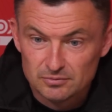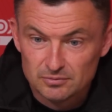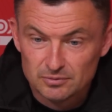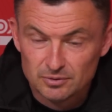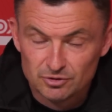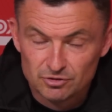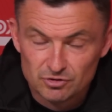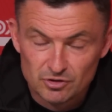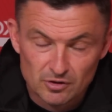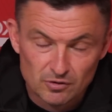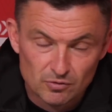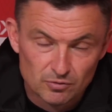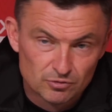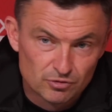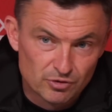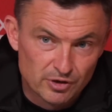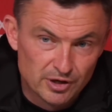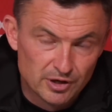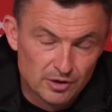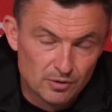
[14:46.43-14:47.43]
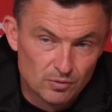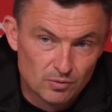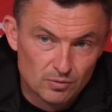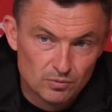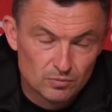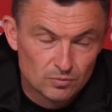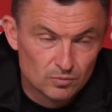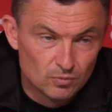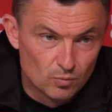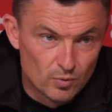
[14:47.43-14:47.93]
we're still trying
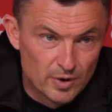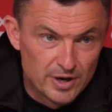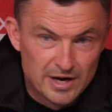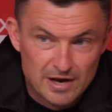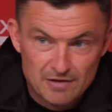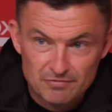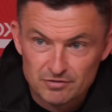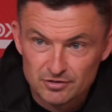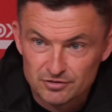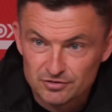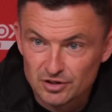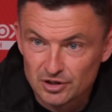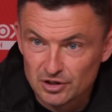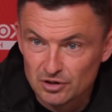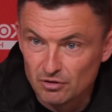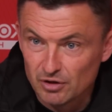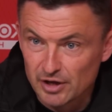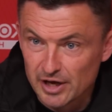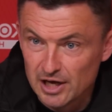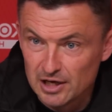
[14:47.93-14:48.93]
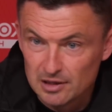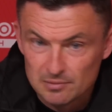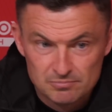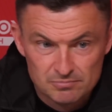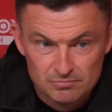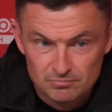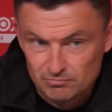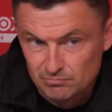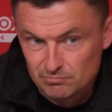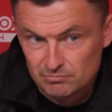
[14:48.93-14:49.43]
to win every single game,
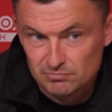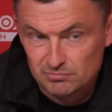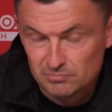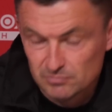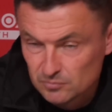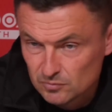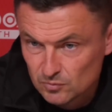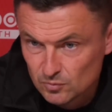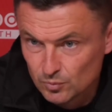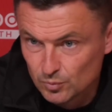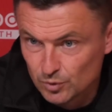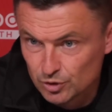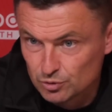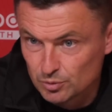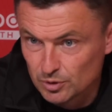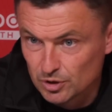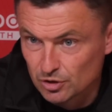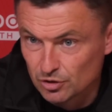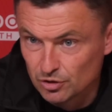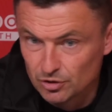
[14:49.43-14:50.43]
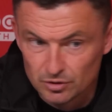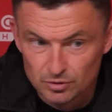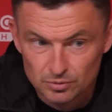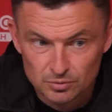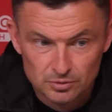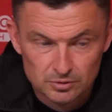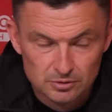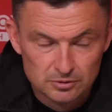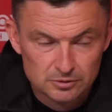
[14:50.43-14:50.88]
which we can do.